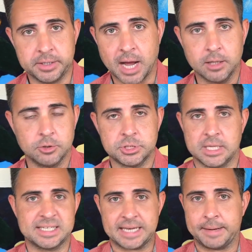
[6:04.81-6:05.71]
and
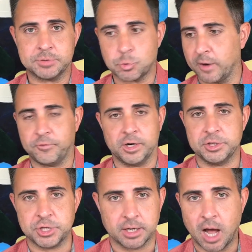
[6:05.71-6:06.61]
that same square
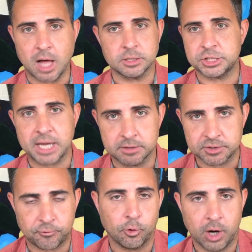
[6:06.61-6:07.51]
footage in a college town's
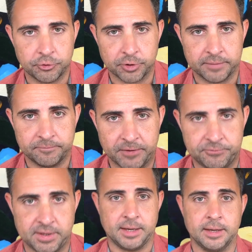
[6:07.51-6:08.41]

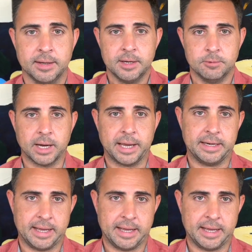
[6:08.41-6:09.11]
450, right?